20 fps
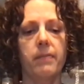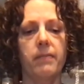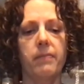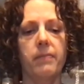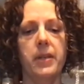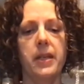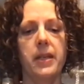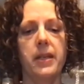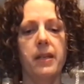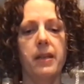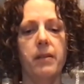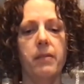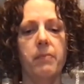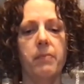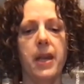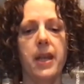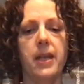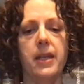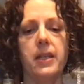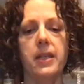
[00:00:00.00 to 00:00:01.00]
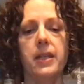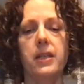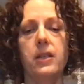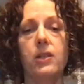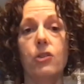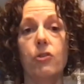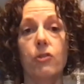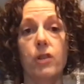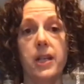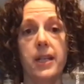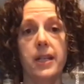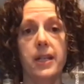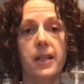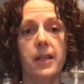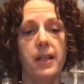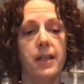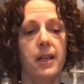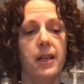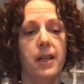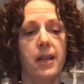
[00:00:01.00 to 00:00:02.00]
being made in green,
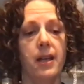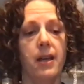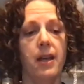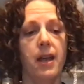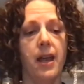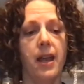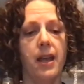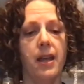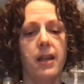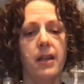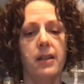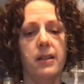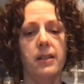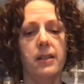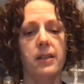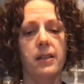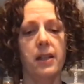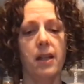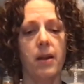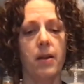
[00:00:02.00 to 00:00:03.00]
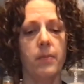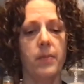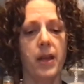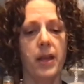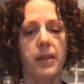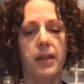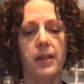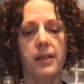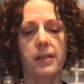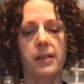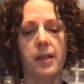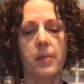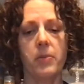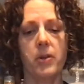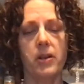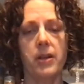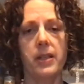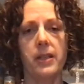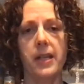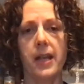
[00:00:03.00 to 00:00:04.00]
and I think some are
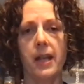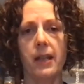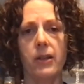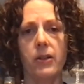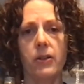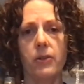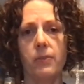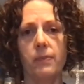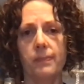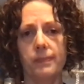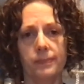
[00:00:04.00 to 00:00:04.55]
in yellow.